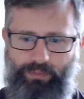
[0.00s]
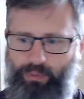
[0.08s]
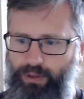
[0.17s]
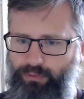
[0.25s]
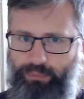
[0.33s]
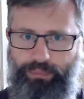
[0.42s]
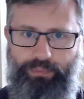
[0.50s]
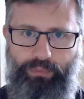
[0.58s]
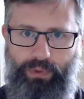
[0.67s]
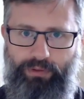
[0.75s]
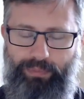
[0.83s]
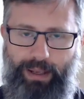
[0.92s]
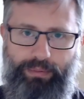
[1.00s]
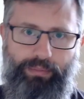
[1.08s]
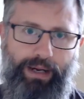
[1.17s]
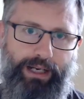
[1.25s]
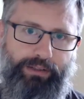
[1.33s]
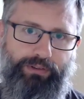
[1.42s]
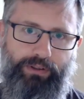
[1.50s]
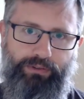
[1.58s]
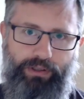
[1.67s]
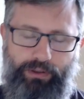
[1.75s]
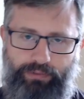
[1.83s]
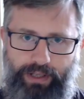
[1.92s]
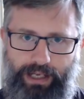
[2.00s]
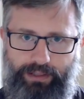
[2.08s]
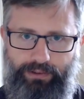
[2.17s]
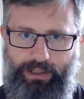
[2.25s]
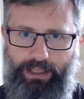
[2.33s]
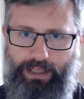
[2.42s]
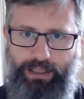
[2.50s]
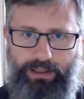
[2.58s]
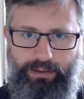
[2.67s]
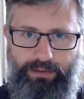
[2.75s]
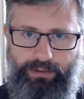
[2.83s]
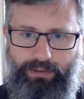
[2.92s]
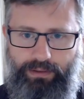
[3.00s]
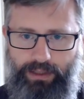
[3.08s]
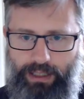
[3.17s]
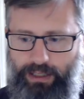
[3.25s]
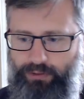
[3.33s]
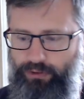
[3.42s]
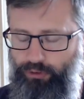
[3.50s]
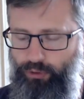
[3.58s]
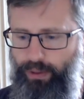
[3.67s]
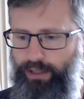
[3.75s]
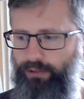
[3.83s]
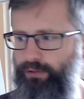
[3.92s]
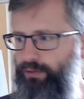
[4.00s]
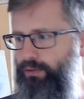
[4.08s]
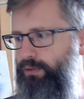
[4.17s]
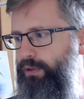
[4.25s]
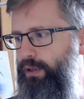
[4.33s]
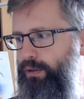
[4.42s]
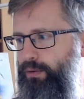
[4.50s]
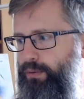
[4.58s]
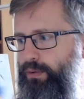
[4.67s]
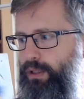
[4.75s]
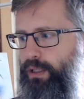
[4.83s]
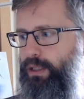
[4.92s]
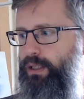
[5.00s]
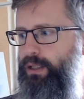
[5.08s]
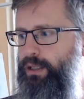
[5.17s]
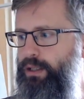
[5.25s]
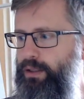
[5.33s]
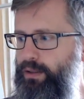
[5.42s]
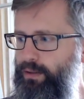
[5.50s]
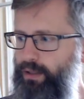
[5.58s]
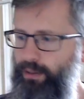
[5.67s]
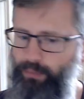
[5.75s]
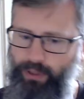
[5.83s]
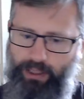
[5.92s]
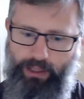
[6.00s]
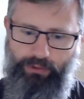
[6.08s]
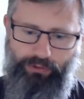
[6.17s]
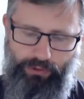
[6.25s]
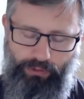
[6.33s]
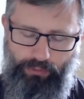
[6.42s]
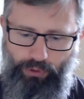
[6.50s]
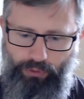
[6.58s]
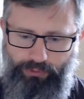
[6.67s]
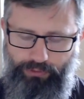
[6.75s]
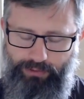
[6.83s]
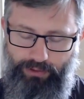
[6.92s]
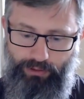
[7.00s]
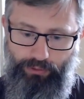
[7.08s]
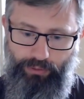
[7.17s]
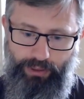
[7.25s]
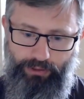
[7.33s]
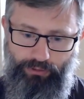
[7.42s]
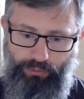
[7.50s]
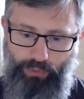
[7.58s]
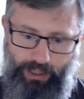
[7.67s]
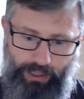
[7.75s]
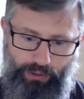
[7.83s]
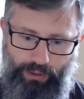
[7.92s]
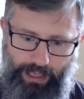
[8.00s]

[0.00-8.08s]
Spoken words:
with paperbacks, there's no VAT situation. So then we go to the royalty situation, where you